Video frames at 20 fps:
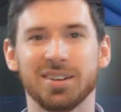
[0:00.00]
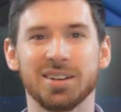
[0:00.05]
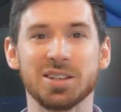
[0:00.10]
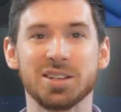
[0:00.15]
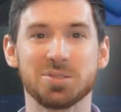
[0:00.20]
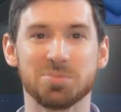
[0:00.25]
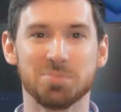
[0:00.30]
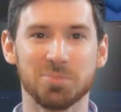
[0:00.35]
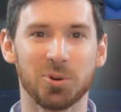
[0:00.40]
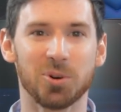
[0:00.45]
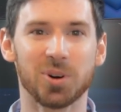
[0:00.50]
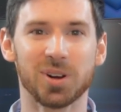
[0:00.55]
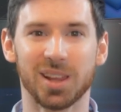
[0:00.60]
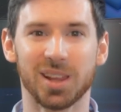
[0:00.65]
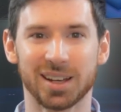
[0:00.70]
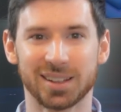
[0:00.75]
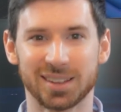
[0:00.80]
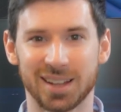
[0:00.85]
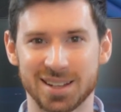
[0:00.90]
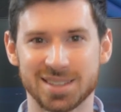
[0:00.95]
is more
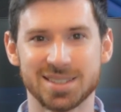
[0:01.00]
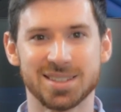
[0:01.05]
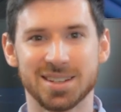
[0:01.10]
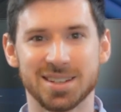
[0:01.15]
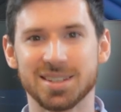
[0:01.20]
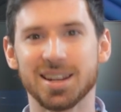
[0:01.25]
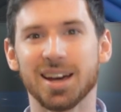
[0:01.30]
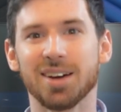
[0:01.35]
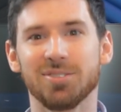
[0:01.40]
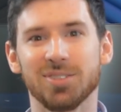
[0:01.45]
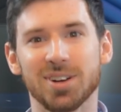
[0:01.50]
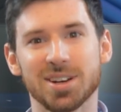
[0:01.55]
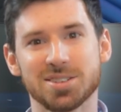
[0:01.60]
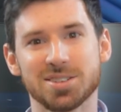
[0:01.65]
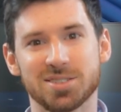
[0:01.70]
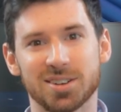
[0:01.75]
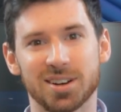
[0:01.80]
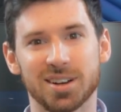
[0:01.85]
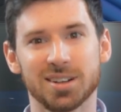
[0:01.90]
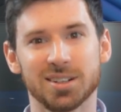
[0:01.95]
like that sit down
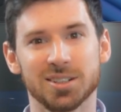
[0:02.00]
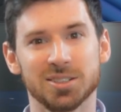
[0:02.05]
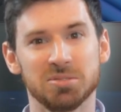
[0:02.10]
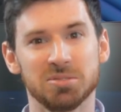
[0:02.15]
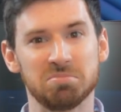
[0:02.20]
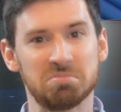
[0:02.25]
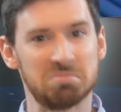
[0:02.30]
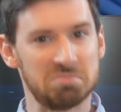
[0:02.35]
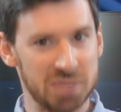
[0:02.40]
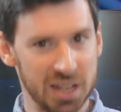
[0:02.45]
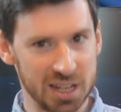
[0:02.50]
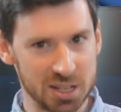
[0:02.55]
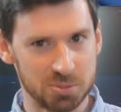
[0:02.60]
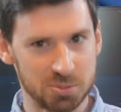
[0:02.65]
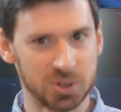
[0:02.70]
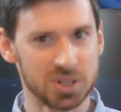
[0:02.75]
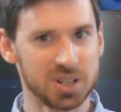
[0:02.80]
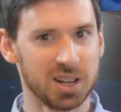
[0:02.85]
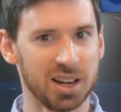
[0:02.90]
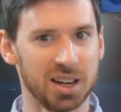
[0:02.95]
restaurant. takes
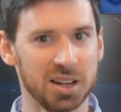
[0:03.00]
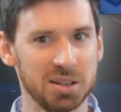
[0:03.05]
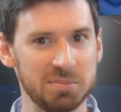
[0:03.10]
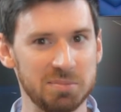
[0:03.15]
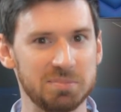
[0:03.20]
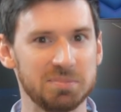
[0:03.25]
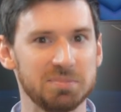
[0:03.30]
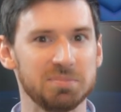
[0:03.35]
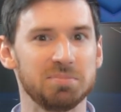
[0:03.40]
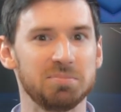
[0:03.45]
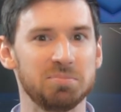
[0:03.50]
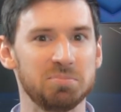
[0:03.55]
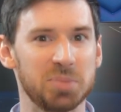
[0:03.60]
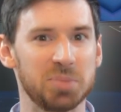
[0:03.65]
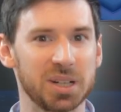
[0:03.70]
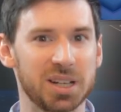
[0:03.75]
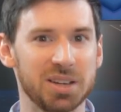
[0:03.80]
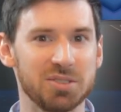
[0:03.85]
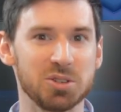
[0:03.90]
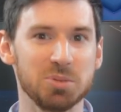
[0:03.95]
more time,
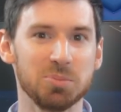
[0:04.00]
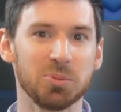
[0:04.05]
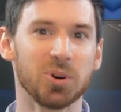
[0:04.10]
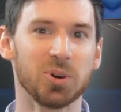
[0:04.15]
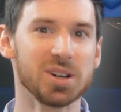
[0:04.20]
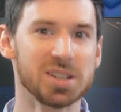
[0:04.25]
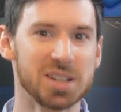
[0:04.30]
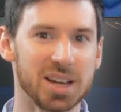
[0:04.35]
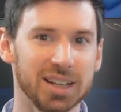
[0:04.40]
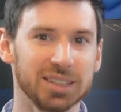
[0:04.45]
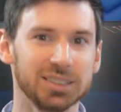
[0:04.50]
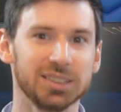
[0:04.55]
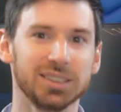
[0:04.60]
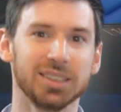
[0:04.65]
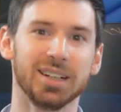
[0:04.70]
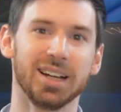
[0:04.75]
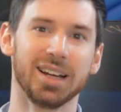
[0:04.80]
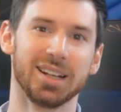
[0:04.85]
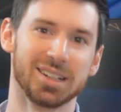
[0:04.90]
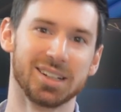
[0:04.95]
but gives you more
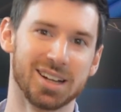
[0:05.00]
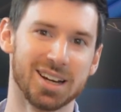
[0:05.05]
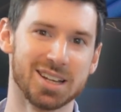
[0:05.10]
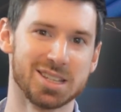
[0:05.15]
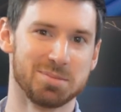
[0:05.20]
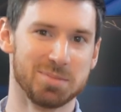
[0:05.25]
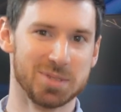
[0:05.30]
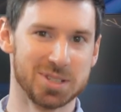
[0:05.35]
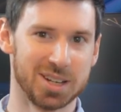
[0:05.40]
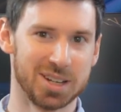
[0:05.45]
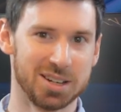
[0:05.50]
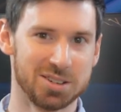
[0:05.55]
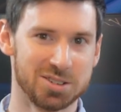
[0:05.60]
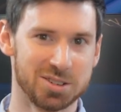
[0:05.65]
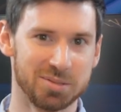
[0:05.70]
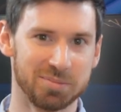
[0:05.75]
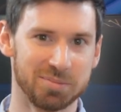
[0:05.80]
attention and customization.